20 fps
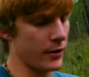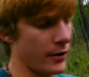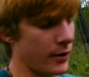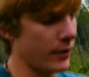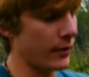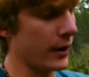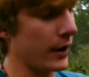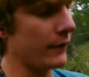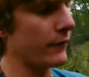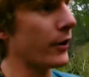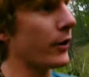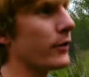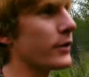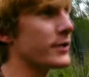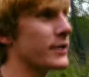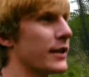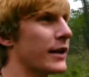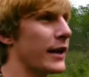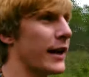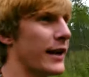You know, I've
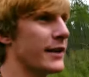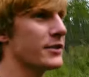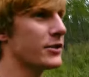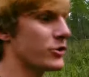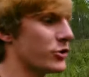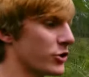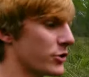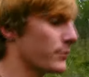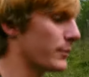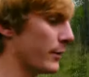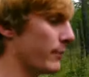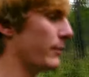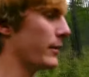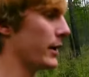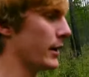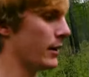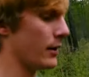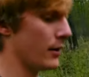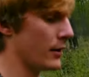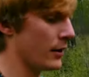noticed that it hasn't just been
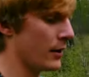me.